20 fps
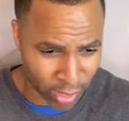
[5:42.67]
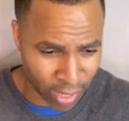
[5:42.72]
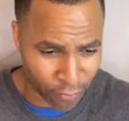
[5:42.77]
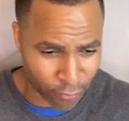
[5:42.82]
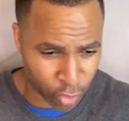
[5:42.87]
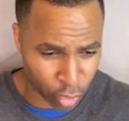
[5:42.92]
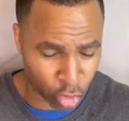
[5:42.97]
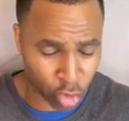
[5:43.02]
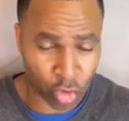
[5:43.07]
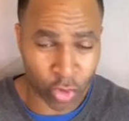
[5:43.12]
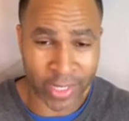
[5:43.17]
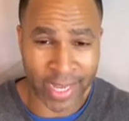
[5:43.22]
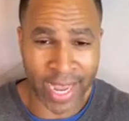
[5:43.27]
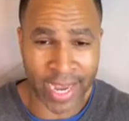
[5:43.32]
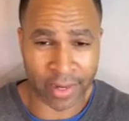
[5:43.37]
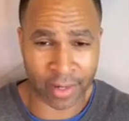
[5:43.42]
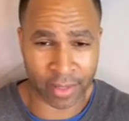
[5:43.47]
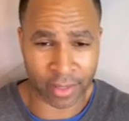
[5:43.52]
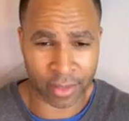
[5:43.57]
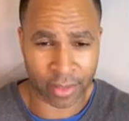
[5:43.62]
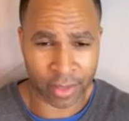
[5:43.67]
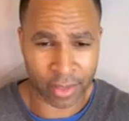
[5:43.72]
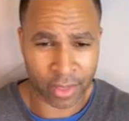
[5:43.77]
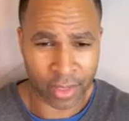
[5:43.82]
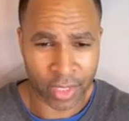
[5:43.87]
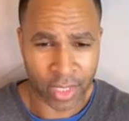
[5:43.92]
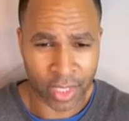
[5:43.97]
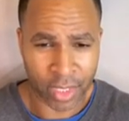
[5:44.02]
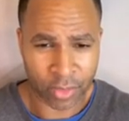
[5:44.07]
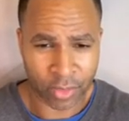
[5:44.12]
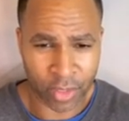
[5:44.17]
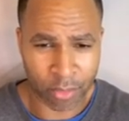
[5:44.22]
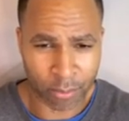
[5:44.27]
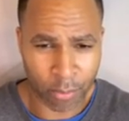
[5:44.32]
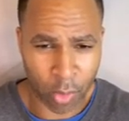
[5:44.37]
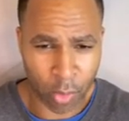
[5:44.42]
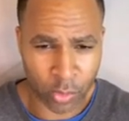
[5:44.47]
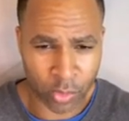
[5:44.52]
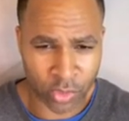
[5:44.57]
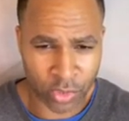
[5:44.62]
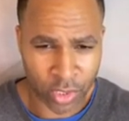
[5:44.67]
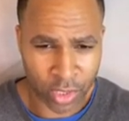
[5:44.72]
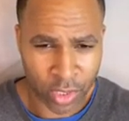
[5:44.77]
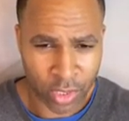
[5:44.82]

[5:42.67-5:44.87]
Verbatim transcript: ever created, the most